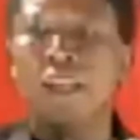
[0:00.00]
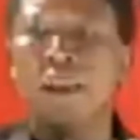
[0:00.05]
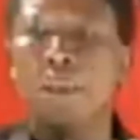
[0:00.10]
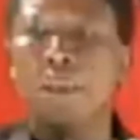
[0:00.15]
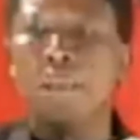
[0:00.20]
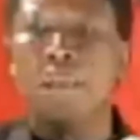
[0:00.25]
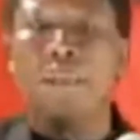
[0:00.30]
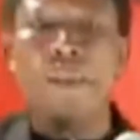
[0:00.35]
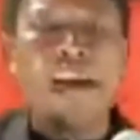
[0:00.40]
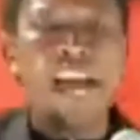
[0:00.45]

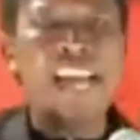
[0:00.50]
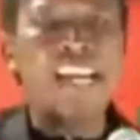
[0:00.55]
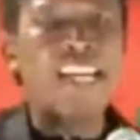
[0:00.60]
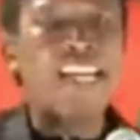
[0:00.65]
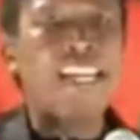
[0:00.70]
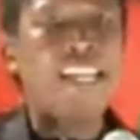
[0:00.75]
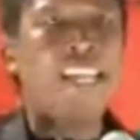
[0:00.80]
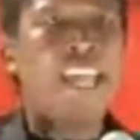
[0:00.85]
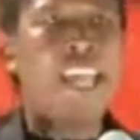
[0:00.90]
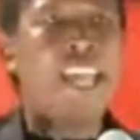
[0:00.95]

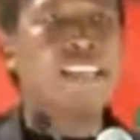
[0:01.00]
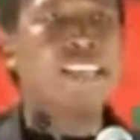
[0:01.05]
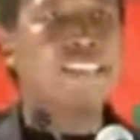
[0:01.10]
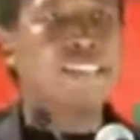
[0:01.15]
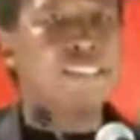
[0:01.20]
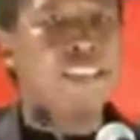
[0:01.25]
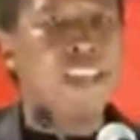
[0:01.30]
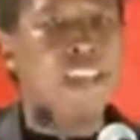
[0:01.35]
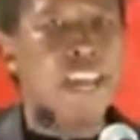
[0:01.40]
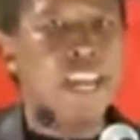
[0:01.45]
money
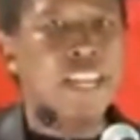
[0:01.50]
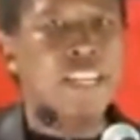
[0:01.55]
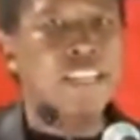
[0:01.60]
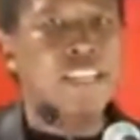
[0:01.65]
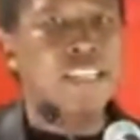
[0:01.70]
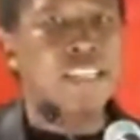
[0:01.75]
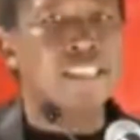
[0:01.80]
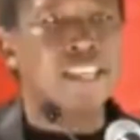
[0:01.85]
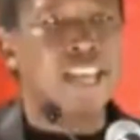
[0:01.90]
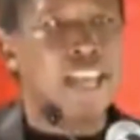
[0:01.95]

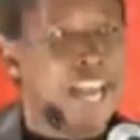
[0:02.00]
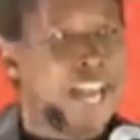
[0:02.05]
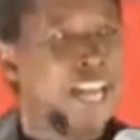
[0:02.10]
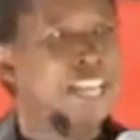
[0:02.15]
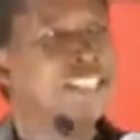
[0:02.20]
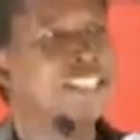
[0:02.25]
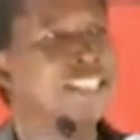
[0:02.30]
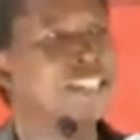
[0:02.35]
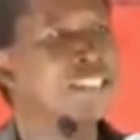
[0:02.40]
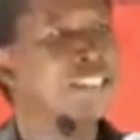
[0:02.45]
exchange
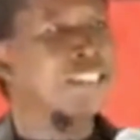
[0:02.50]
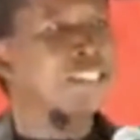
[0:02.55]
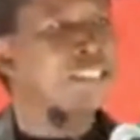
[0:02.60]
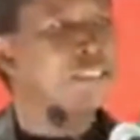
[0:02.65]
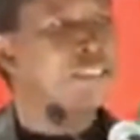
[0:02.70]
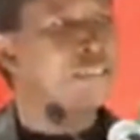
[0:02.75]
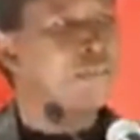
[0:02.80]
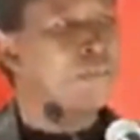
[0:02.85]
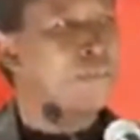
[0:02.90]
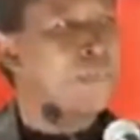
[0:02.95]
hands,
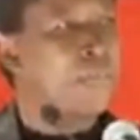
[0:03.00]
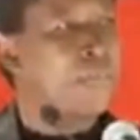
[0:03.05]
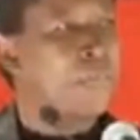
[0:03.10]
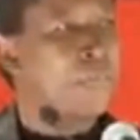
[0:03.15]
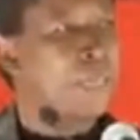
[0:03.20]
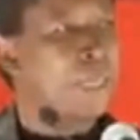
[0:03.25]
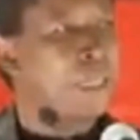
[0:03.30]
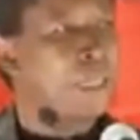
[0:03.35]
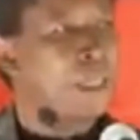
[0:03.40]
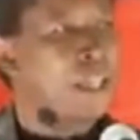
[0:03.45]

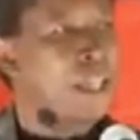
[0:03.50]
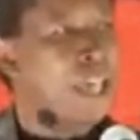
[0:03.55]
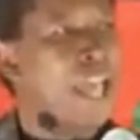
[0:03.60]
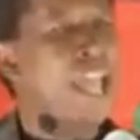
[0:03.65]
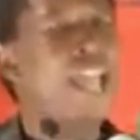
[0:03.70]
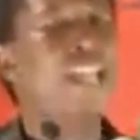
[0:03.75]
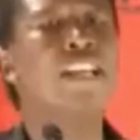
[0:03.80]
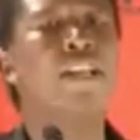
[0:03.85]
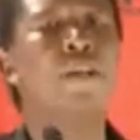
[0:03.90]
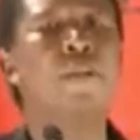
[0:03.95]

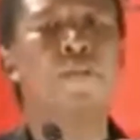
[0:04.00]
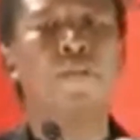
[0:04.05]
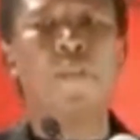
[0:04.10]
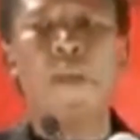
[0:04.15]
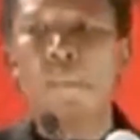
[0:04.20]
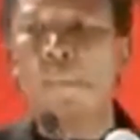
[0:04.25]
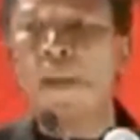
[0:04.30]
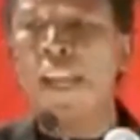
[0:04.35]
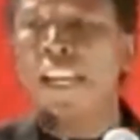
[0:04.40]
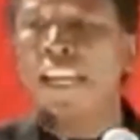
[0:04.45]
and
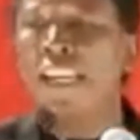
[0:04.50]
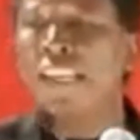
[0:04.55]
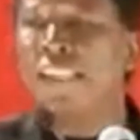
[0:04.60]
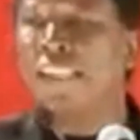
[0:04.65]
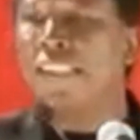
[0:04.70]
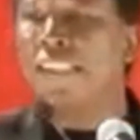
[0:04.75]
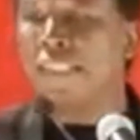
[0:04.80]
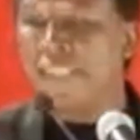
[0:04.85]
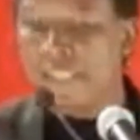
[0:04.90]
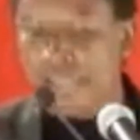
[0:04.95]

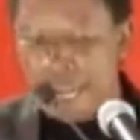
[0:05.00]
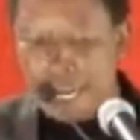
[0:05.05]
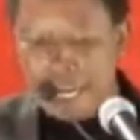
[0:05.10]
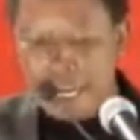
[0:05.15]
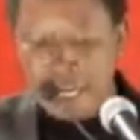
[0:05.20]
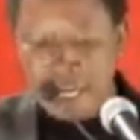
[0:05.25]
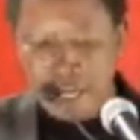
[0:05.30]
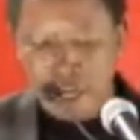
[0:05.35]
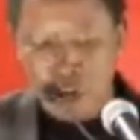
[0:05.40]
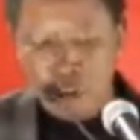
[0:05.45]
families say,
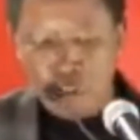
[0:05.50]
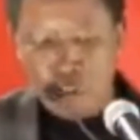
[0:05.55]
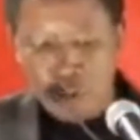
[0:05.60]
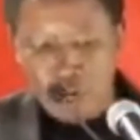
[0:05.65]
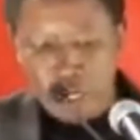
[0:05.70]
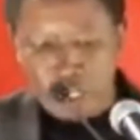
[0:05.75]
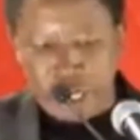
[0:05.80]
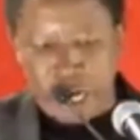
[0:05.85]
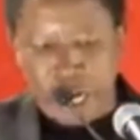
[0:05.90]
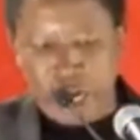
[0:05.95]
we
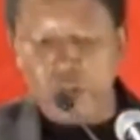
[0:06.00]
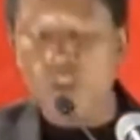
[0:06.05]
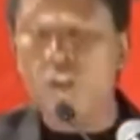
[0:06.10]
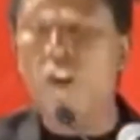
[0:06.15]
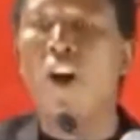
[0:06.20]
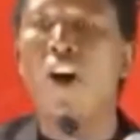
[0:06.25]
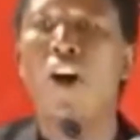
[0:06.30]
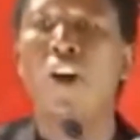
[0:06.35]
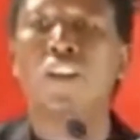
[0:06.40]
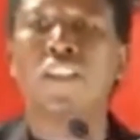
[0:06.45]

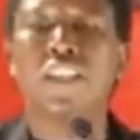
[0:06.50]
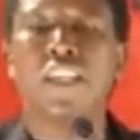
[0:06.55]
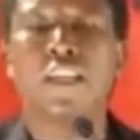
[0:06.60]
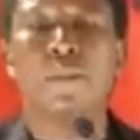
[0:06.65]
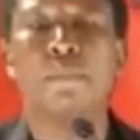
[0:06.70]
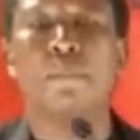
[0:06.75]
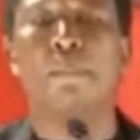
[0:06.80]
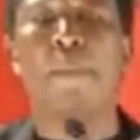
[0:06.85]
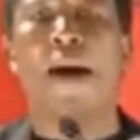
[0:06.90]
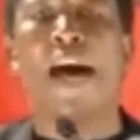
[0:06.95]
cannot
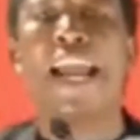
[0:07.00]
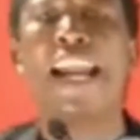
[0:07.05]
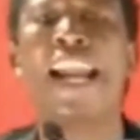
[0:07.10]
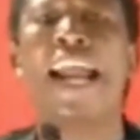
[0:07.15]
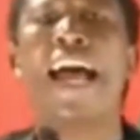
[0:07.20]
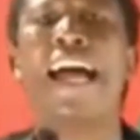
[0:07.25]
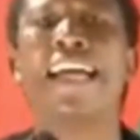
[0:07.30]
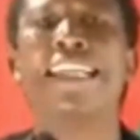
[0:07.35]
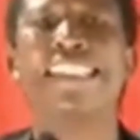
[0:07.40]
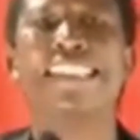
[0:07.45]

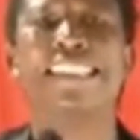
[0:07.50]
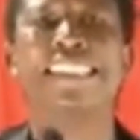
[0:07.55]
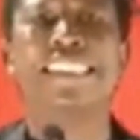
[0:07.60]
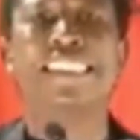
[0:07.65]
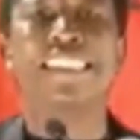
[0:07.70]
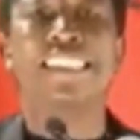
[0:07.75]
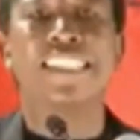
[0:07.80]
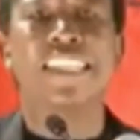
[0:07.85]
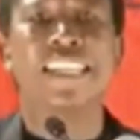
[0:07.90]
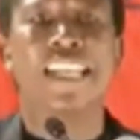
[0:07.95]
embarrass
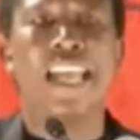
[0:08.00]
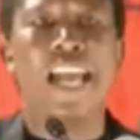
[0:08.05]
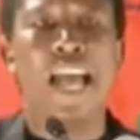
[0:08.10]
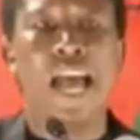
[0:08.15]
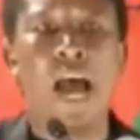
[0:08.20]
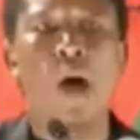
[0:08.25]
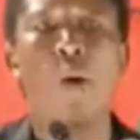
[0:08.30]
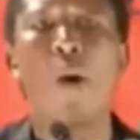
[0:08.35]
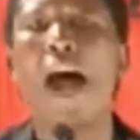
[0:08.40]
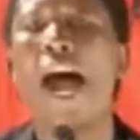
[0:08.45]

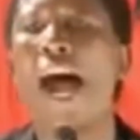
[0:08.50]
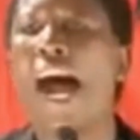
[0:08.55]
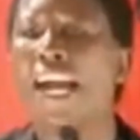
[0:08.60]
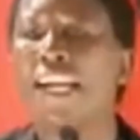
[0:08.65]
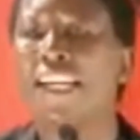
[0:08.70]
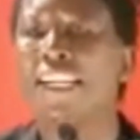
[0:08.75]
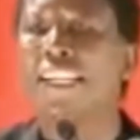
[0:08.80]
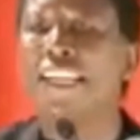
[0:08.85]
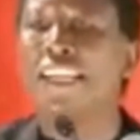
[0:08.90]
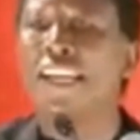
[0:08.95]
our
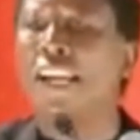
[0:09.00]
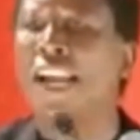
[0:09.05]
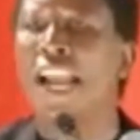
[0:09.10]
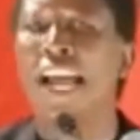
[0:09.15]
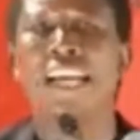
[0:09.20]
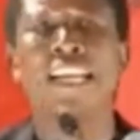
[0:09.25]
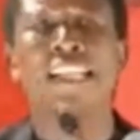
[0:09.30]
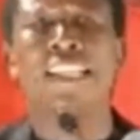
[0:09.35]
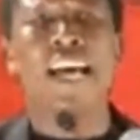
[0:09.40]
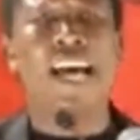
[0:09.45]
uncle
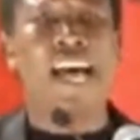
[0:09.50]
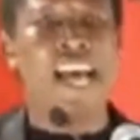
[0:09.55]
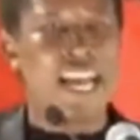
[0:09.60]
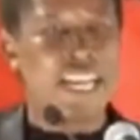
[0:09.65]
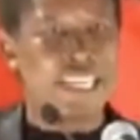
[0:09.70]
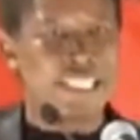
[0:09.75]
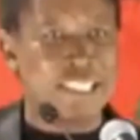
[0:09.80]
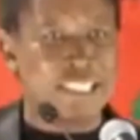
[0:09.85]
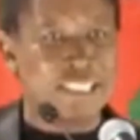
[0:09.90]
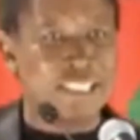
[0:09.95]
like
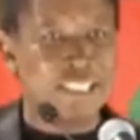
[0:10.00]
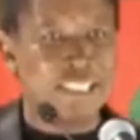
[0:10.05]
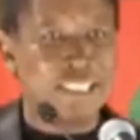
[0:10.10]
that.